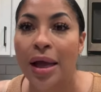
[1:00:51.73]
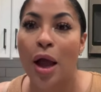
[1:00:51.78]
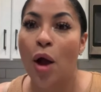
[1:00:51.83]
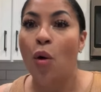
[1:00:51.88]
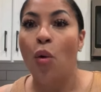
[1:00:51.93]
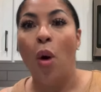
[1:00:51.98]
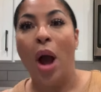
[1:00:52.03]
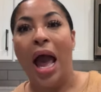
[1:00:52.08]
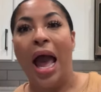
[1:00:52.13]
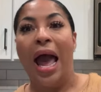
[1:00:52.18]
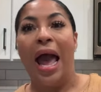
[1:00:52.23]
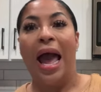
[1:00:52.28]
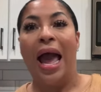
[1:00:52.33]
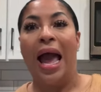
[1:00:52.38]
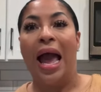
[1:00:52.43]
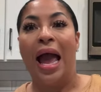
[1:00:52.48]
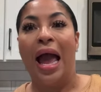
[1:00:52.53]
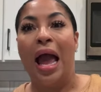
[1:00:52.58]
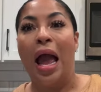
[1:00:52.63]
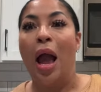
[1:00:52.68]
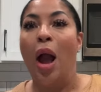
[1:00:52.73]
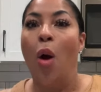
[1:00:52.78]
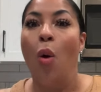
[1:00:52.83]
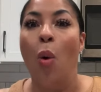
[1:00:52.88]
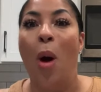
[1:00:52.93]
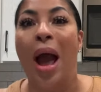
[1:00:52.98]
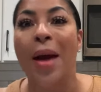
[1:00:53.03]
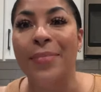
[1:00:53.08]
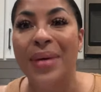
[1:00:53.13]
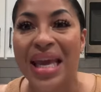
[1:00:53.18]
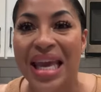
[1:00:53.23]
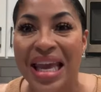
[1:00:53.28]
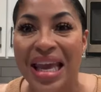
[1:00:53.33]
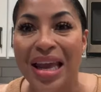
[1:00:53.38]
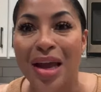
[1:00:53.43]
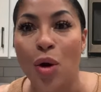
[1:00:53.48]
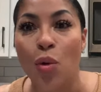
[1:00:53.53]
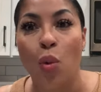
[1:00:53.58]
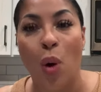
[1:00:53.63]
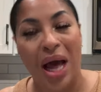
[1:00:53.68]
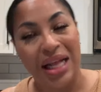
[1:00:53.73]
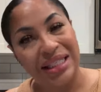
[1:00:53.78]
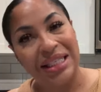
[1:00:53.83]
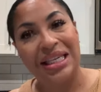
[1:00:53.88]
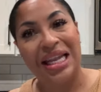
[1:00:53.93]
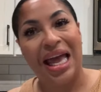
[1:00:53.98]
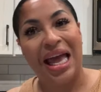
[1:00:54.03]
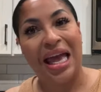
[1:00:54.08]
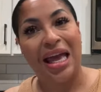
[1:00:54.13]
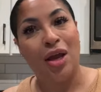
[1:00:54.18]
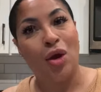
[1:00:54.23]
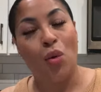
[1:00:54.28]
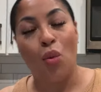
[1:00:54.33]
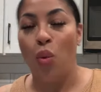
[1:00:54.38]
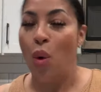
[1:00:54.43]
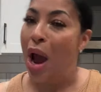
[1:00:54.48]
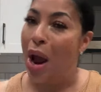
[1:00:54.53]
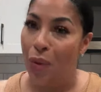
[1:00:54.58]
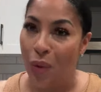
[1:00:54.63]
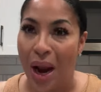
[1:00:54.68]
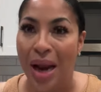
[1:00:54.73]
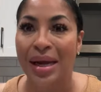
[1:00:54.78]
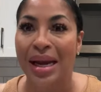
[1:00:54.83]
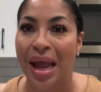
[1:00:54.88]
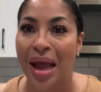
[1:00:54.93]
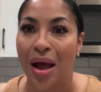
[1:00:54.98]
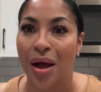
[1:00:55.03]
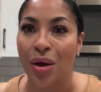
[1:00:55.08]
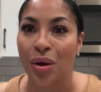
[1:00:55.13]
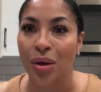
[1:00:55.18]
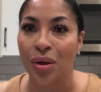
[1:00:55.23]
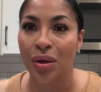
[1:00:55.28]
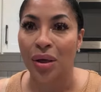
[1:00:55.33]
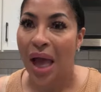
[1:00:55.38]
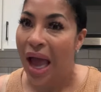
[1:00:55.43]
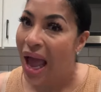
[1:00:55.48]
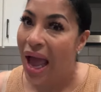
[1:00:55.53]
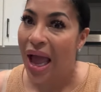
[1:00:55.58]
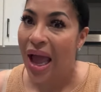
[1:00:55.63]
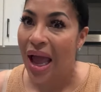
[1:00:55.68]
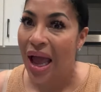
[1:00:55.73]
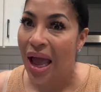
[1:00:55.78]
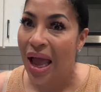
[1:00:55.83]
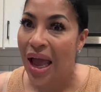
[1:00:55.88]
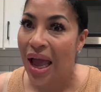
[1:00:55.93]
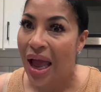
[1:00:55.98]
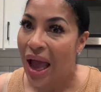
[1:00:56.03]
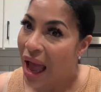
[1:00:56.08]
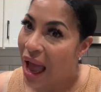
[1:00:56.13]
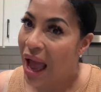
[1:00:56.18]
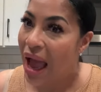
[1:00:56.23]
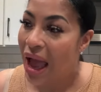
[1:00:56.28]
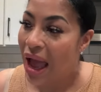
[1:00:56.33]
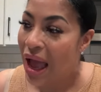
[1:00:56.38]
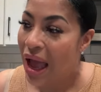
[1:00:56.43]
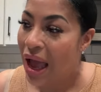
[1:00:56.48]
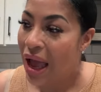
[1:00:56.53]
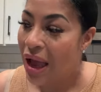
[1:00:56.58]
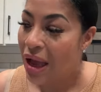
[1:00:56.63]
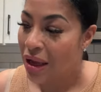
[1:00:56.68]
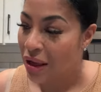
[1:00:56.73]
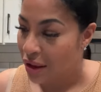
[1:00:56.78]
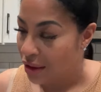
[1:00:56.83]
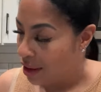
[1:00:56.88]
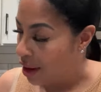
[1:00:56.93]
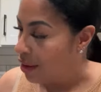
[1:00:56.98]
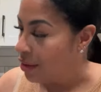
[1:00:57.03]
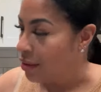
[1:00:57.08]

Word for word: Why? Why me? Why today? Why right now? Huh? Huh?